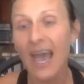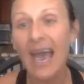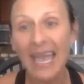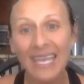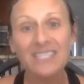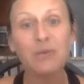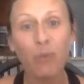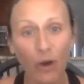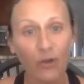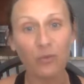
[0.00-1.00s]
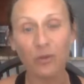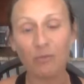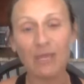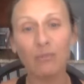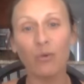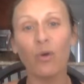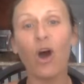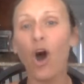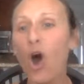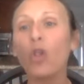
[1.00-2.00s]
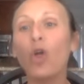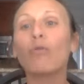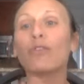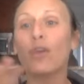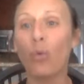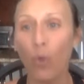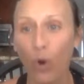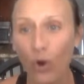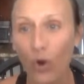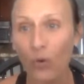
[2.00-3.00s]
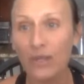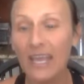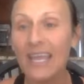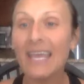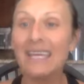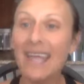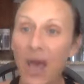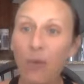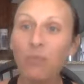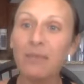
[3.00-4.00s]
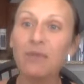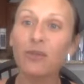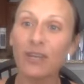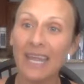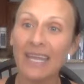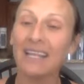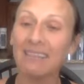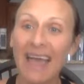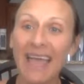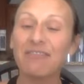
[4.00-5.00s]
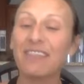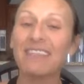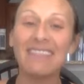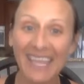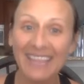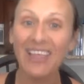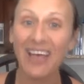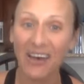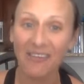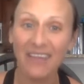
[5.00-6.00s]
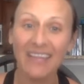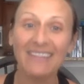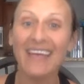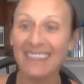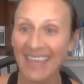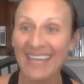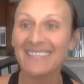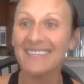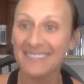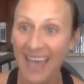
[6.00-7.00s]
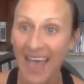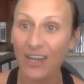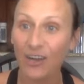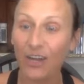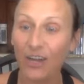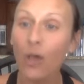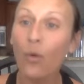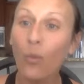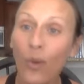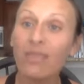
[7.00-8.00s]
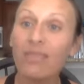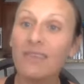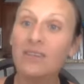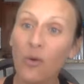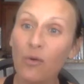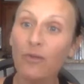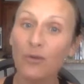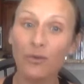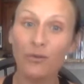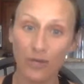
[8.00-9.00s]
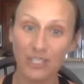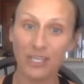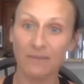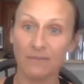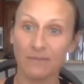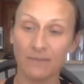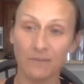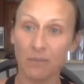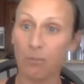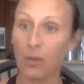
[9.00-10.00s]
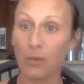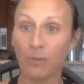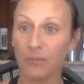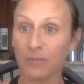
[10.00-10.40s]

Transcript: I get to partner with people all over the world and help them create a life that they love and that they desire with this whole food nutrition. Boom.